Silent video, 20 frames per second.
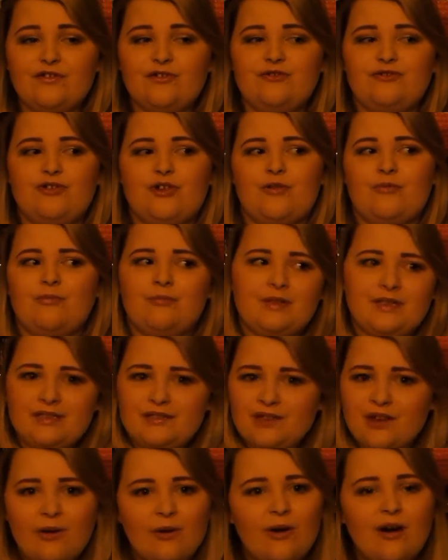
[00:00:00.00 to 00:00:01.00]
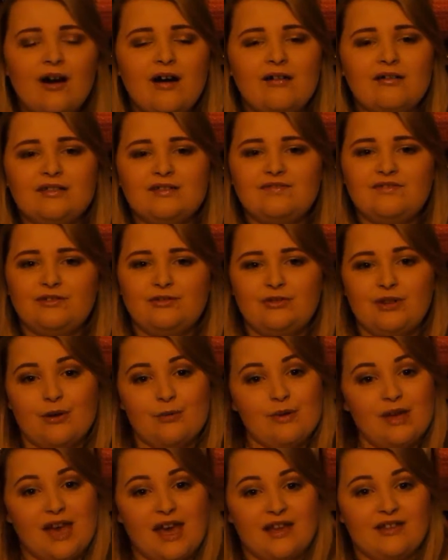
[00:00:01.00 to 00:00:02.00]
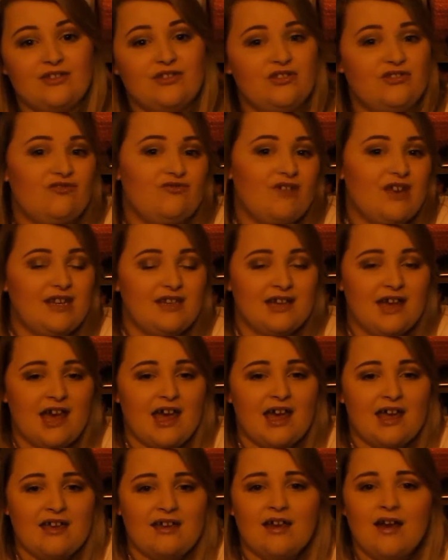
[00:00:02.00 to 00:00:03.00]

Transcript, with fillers: don't be so hard if you don't get straight A